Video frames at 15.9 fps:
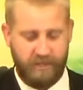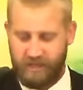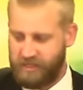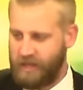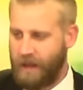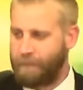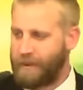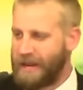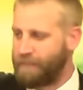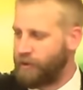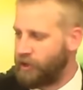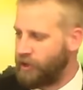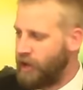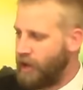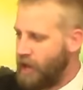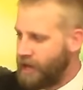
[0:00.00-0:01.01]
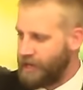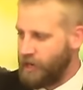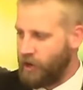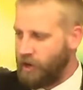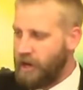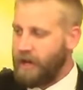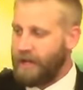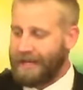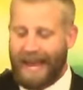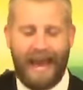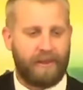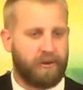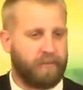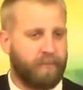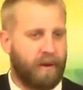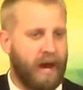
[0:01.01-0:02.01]
It says some people, you know,
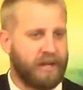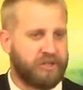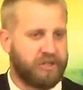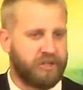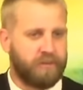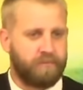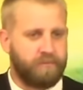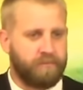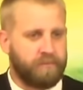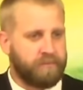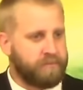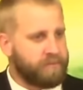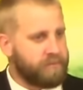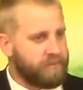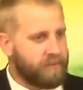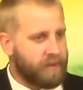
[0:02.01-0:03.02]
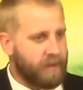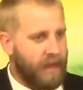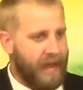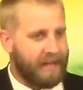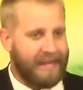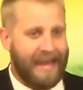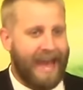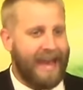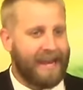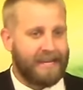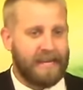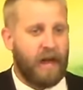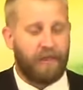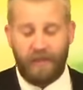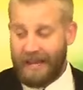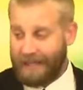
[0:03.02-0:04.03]
gathered much and they had
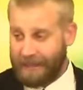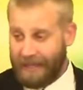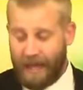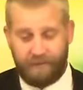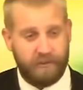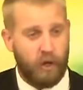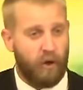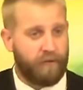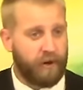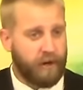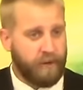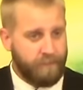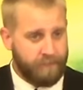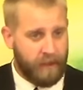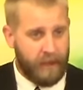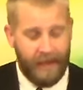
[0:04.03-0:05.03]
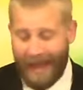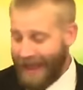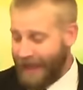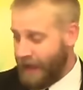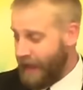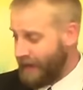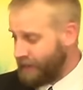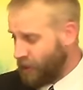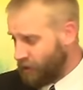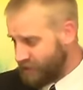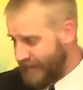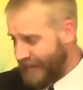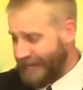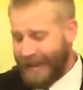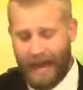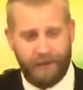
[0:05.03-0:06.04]
nothing left over and those
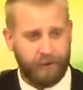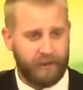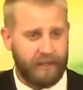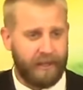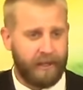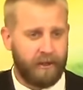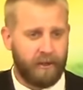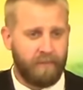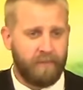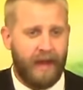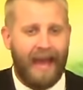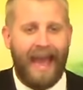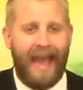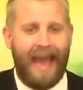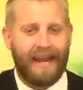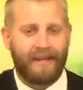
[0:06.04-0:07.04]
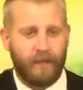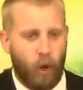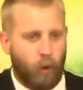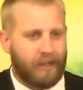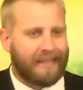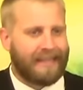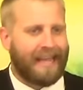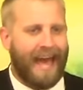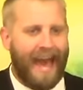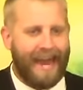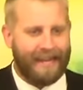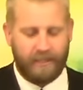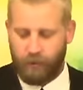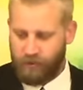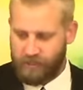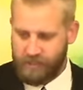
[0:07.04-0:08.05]
that gathered little had no
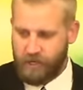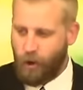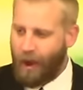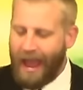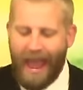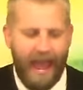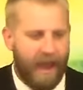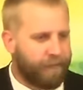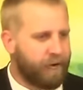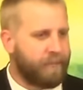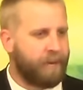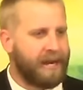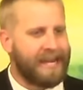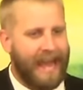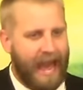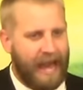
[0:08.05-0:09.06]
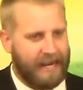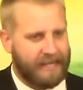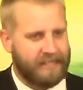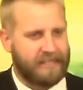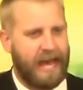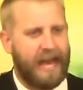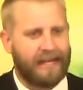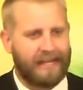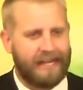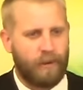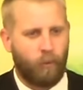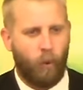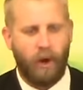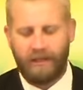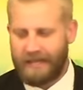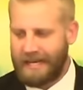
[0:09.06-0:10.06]
lack. There was no, you know, everybody had exactly
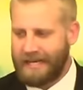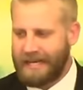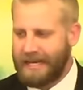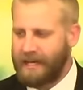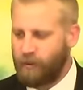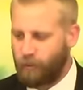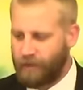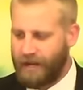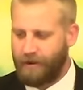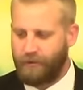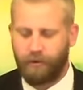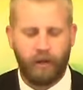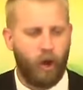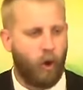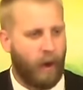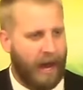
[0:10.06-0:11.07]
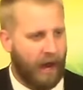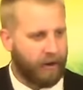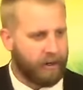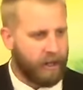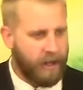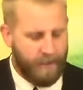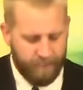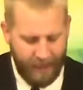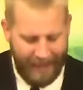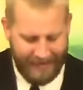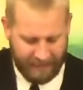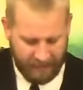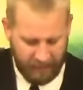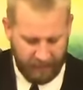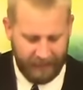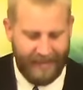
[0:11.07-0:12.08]
what they needed when they would go out
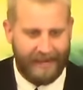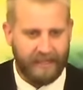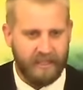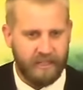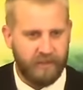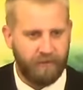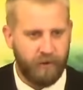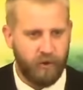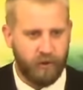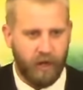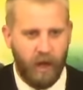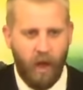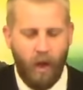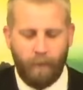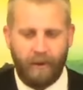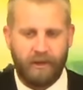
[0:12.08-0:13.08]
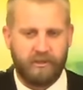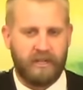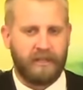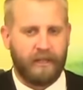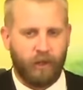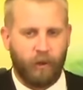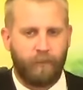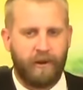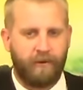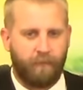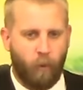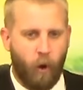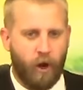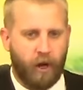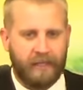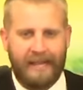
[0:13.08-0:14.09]
and collect this food. But it was a little bit of
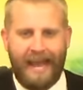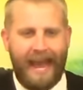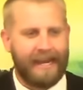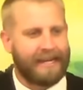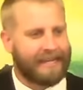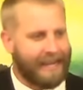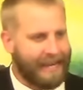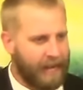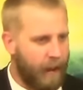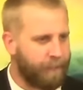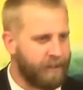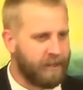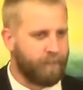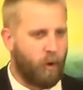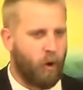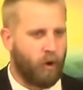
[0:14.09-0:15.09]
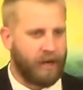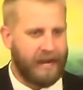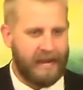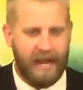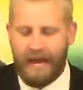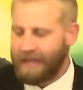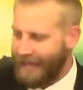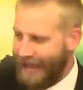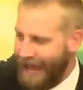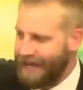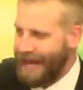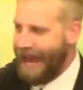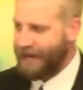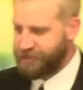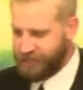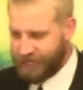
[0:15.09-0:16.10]
work. They had to get up in the morning. They had
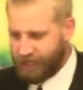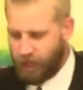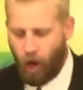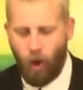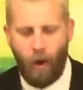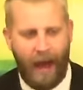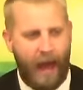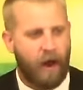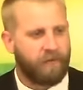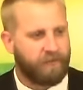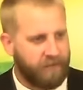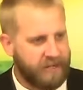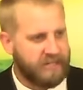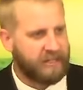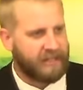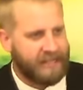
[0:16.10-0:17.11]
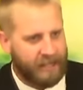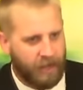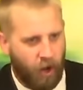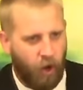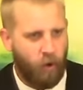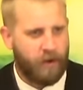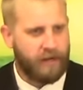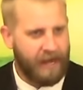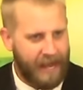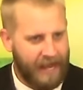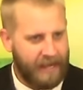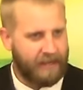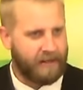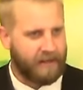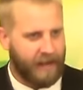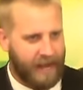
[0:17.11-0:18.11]
to actually go out, physically go and,
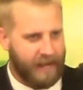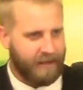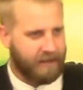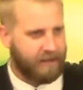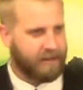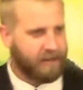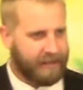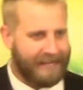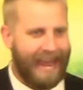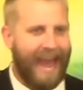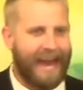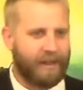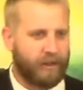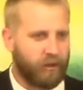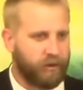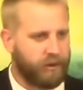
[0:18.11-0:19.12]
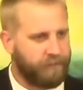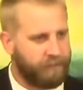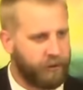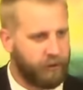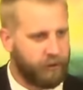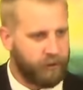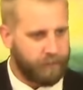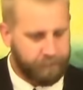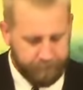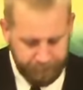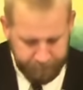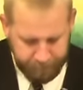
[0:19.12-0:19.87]
and, and gather the food.